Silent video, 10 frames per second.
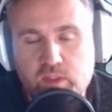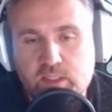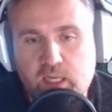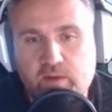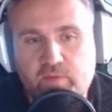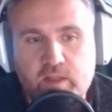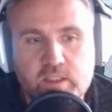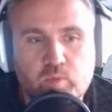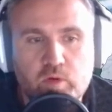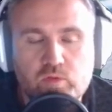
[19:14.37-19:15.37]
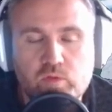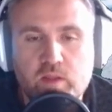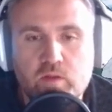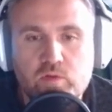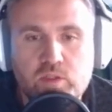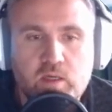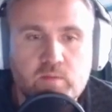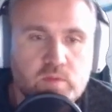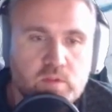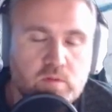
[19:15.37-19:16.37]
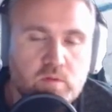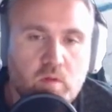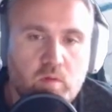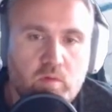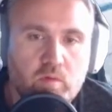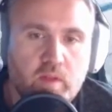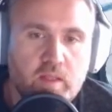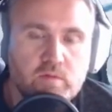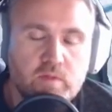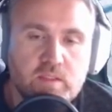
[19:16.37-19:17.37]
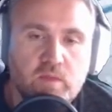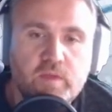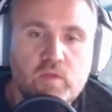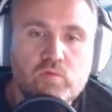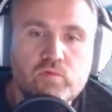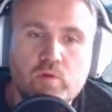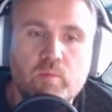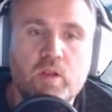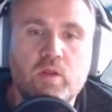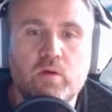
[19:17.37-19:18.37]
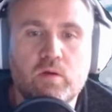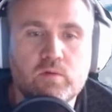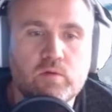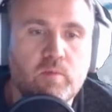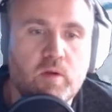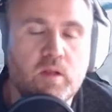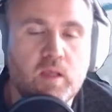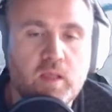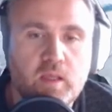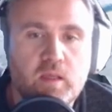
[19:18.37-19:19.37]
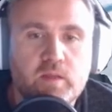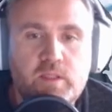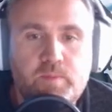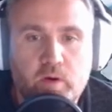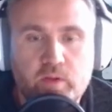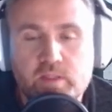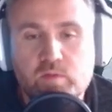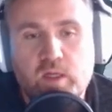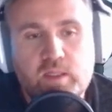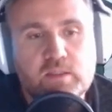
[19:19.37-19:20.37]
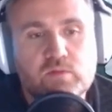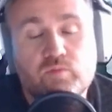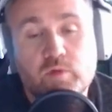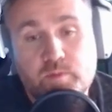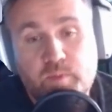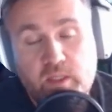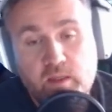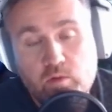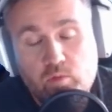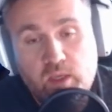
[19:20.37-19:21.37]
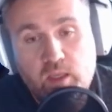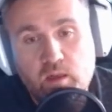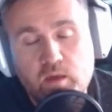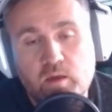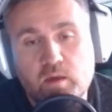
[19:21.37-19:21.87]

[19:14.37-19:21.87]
It's half less point to get the charm. So that. So that's something you could double deep on as well, is spinning the wheel.